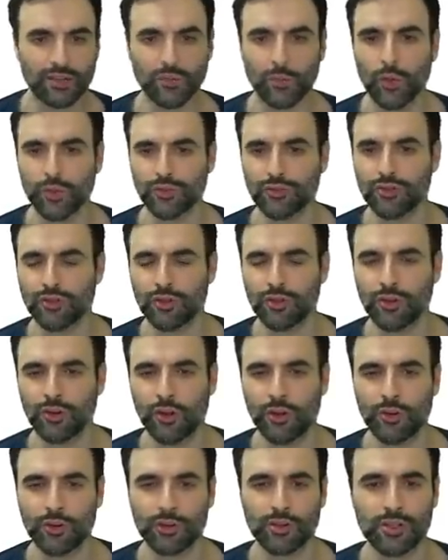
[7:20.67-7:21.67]
It's a Wall Street
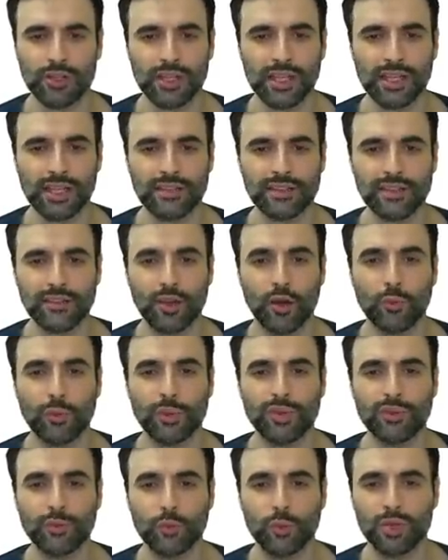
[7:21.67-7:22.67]
Journal article. Links, as
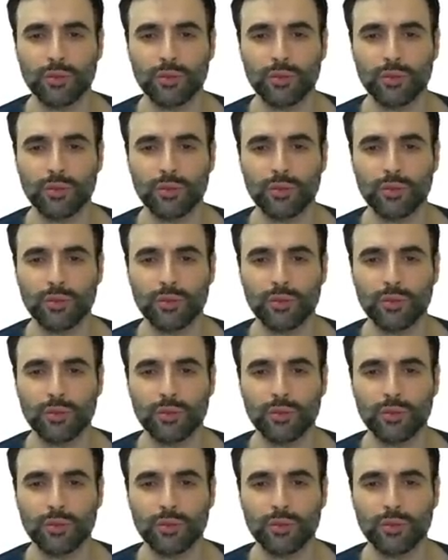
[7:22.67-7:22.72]
always,